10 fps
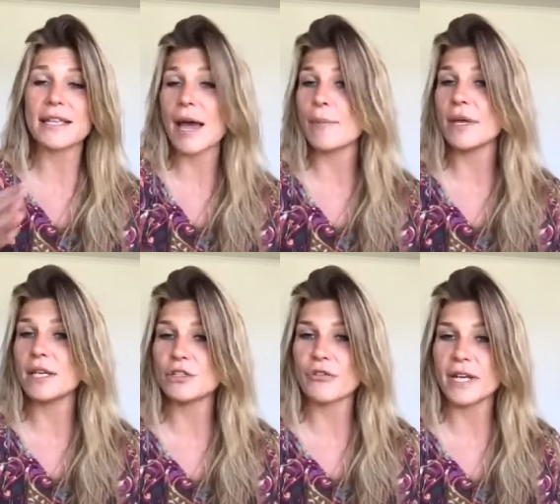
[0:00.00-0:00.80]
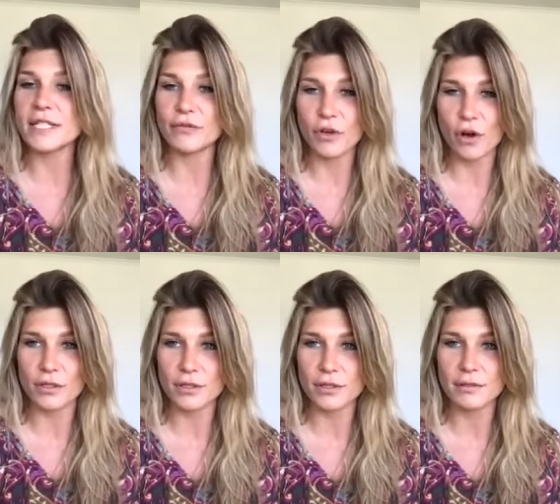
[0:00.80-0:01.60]
as administrative
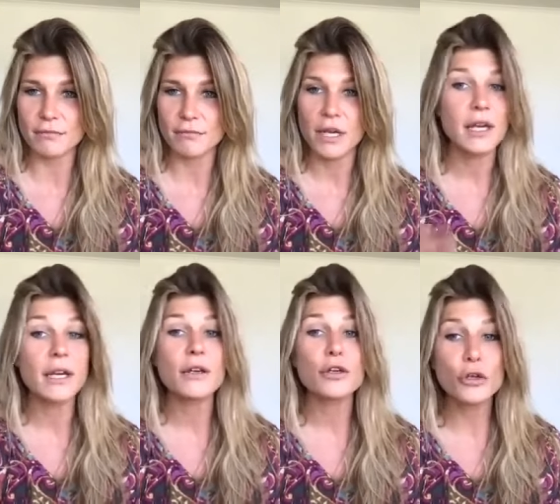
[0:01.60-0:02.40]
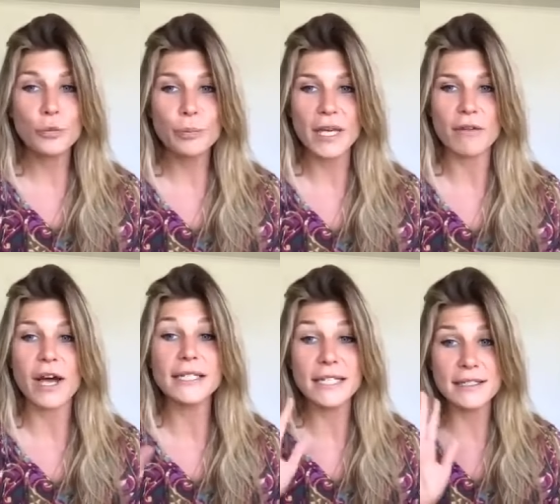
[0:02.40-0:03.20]
costs. Could be,
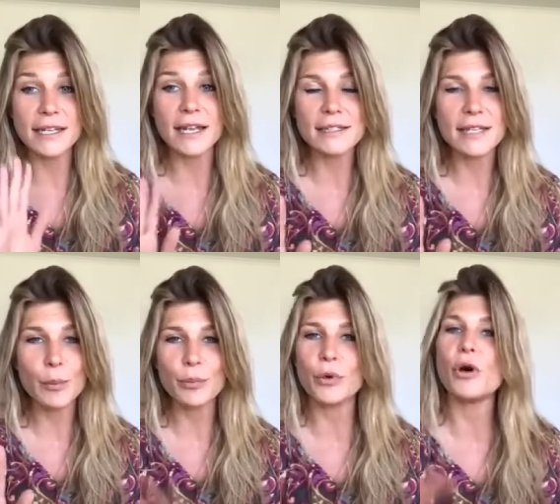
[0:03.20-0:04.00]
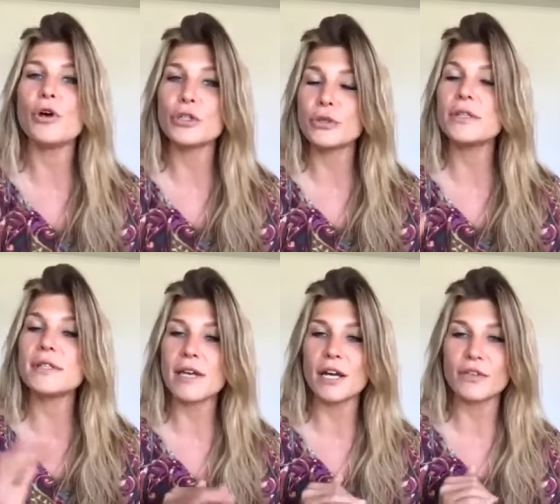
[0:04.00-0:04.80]
right? It's an example. You
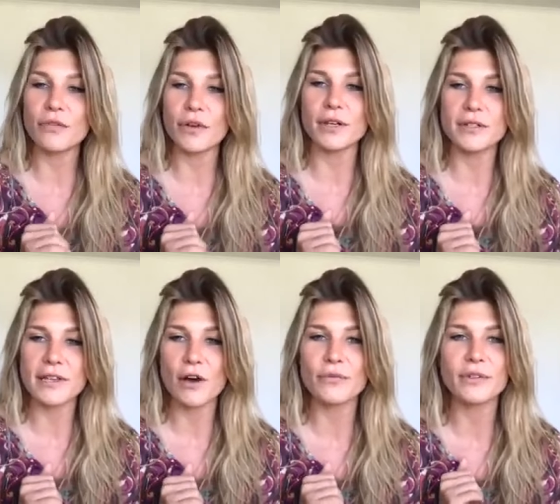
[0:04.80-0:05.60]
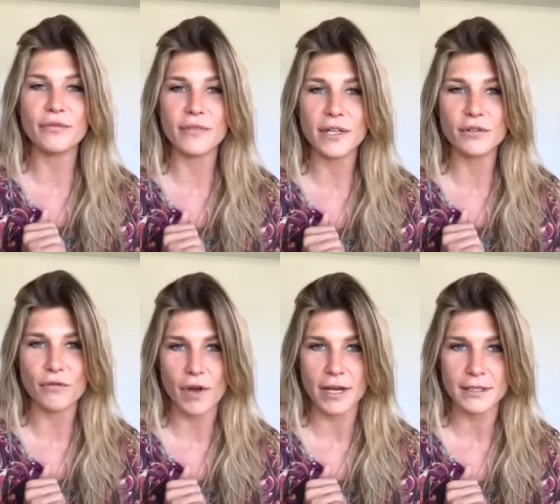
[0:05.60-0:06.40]
decide for yourself what
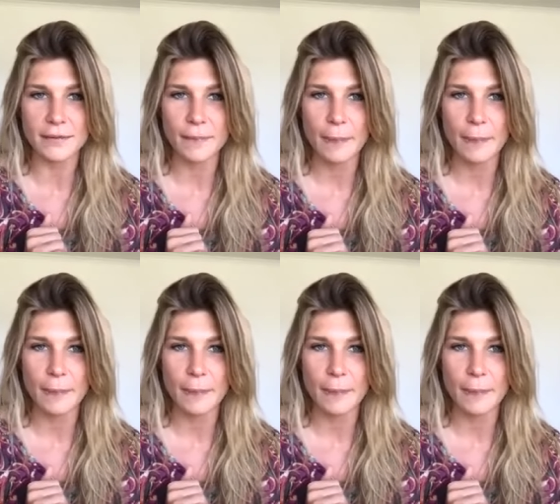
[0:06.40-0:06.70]
feels right.